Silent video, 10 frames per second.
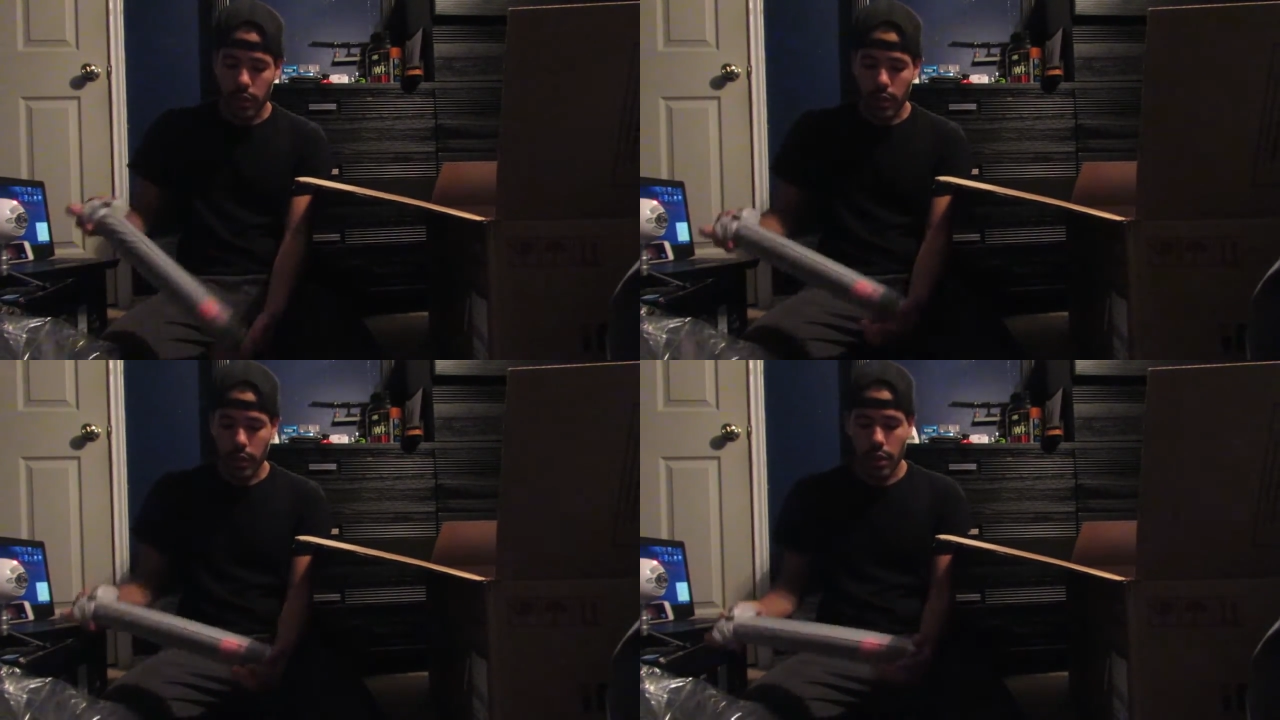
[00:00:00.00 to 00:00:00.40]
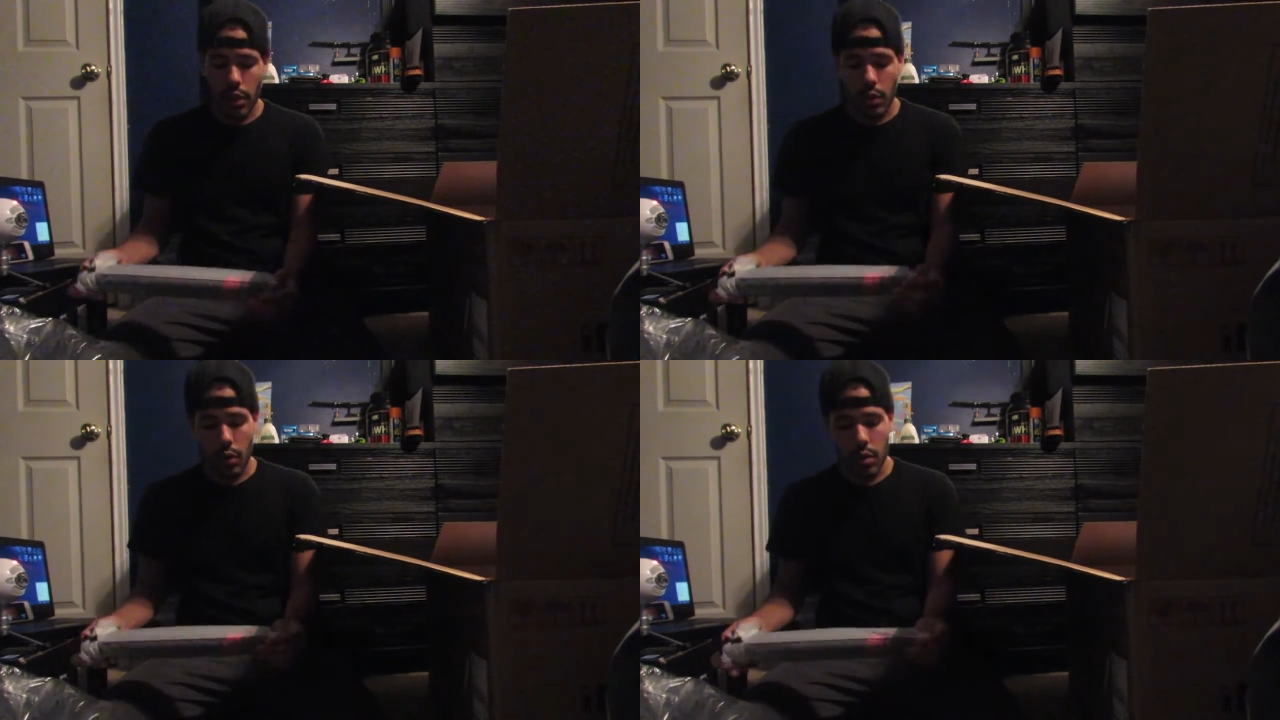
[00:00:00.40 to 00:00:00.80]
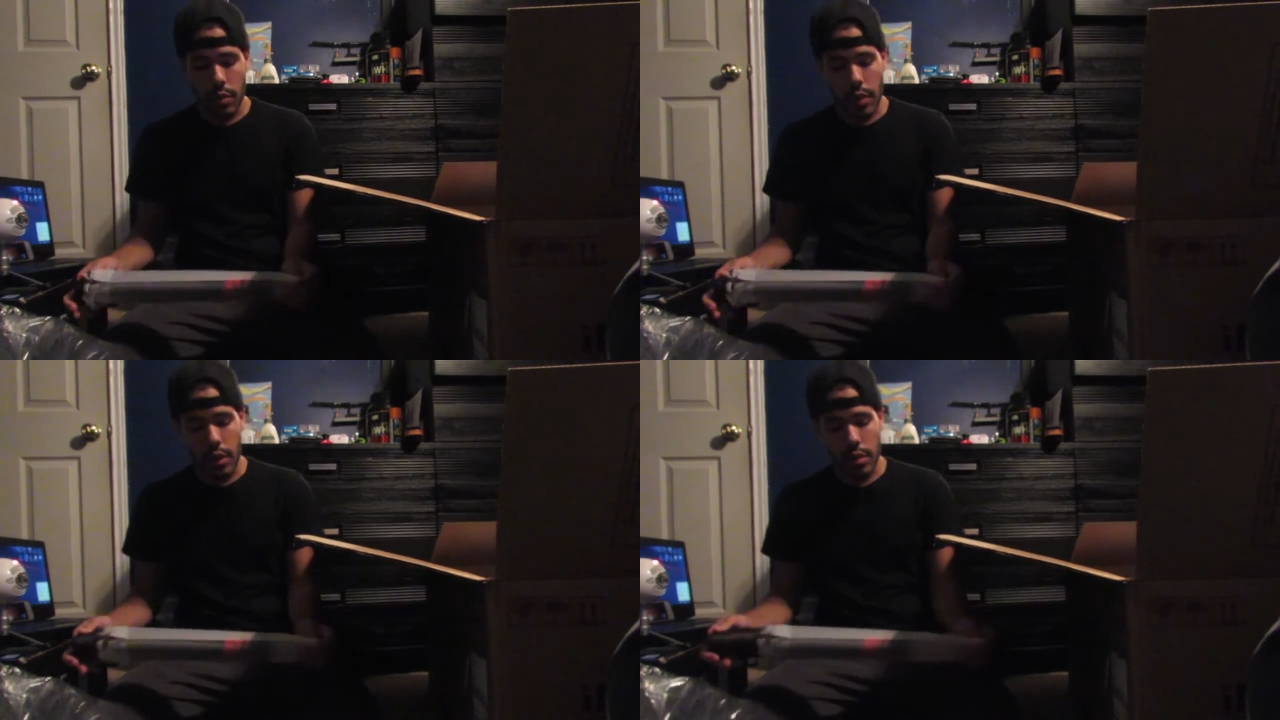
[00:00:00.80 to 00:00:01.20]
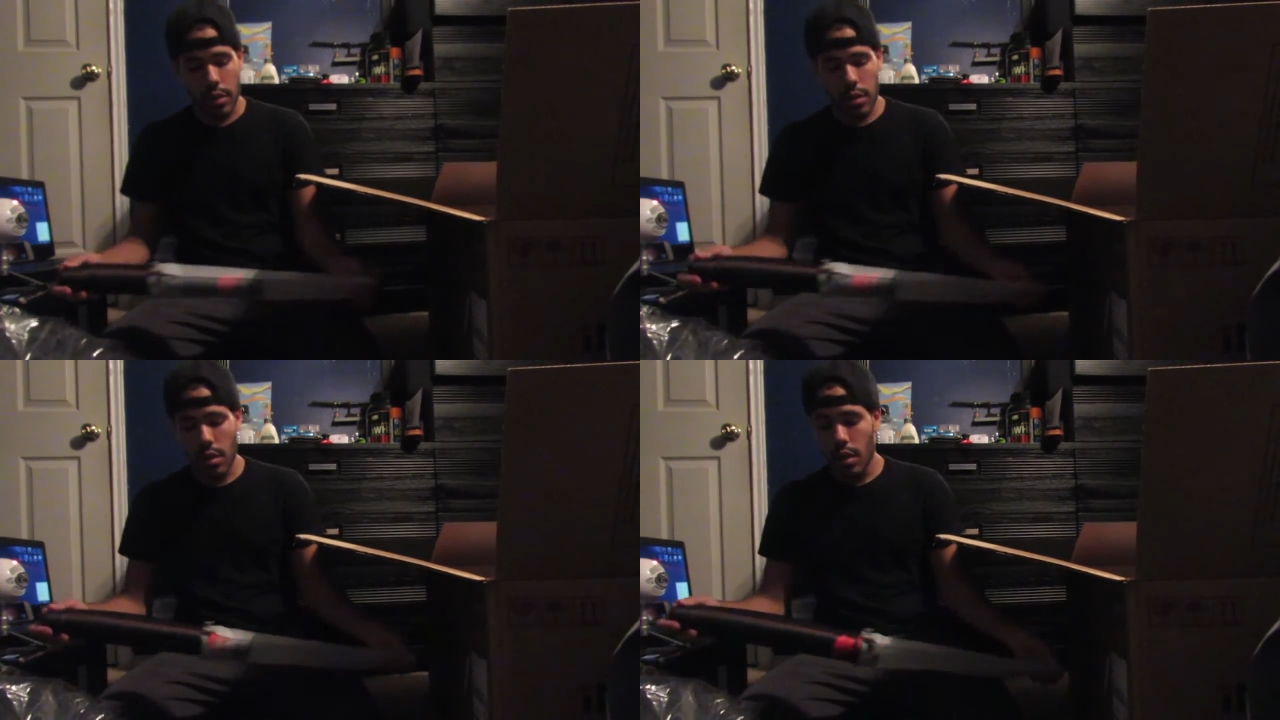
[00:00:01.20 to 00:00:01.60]
I mean, they order the
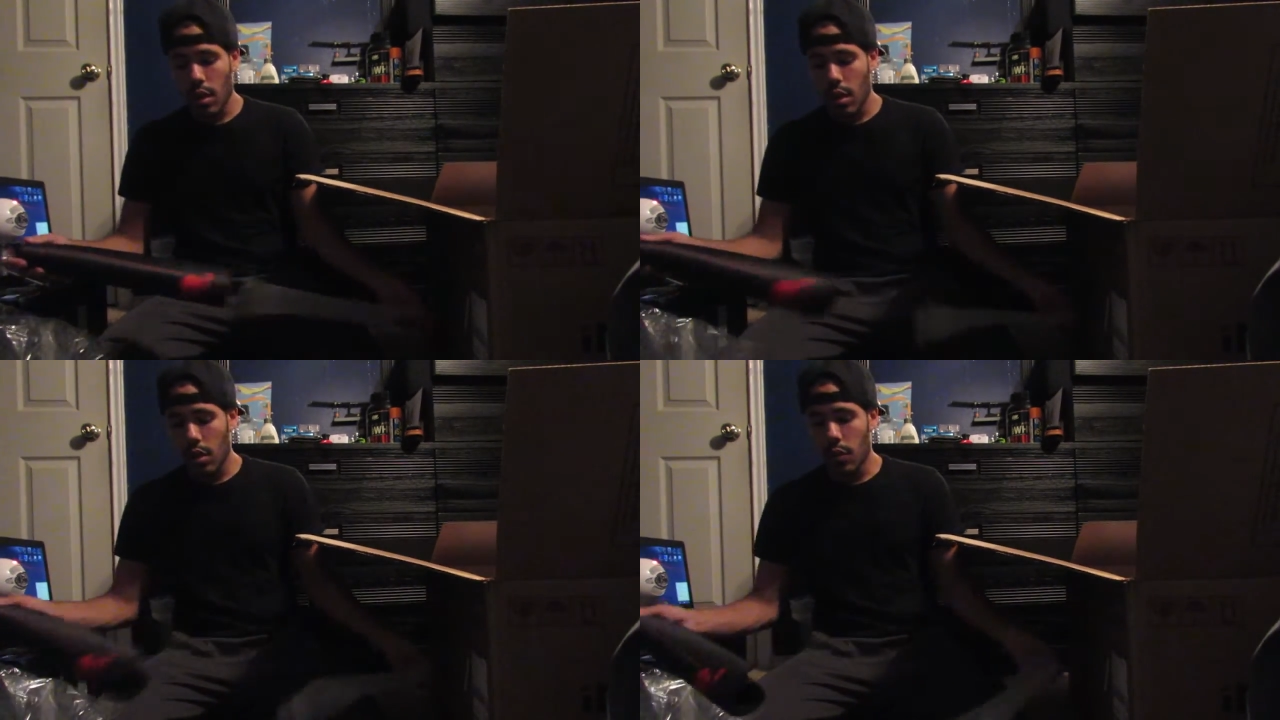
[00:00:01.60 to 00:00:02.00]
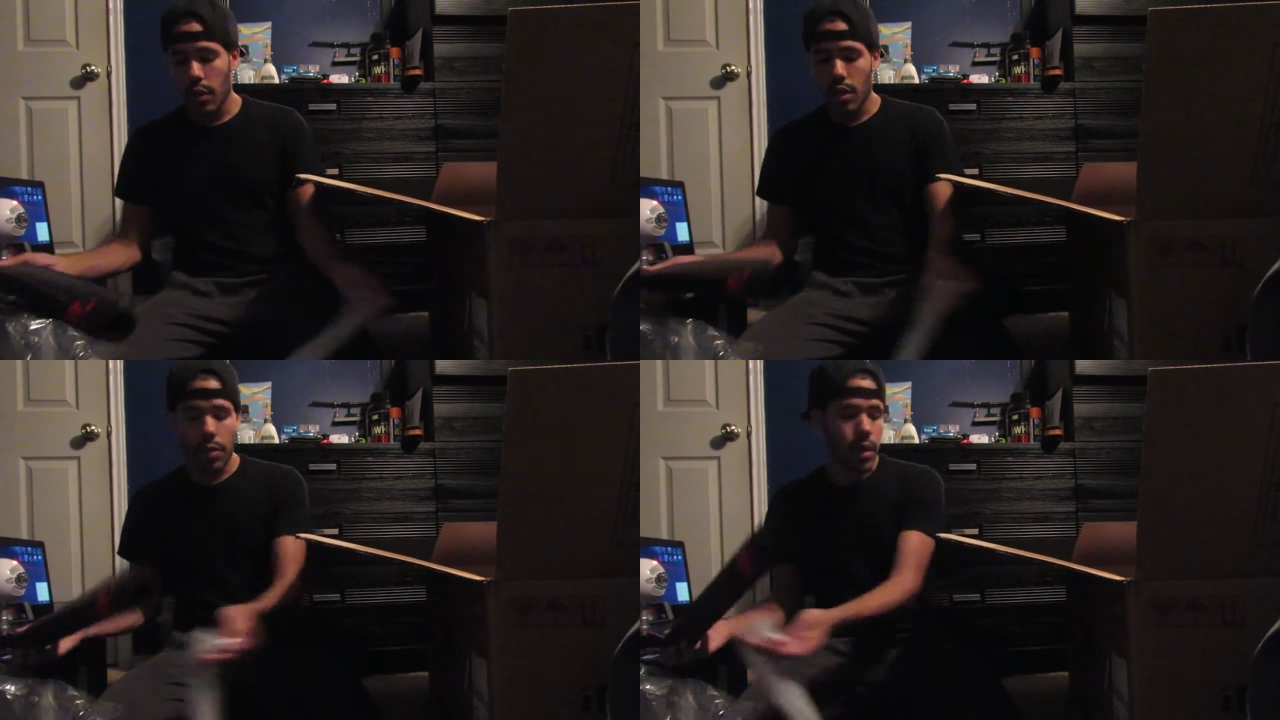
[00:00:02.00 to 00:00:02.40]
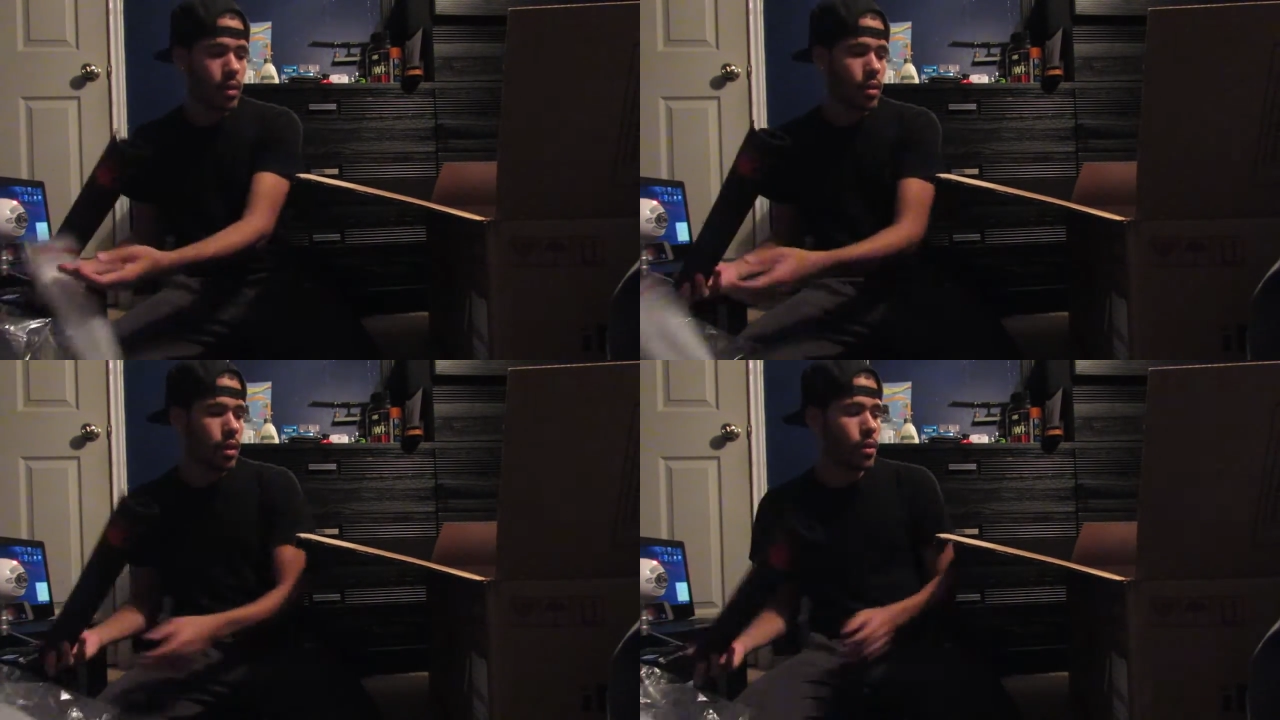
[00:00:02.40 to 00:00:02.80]
parts. You pick your parts, they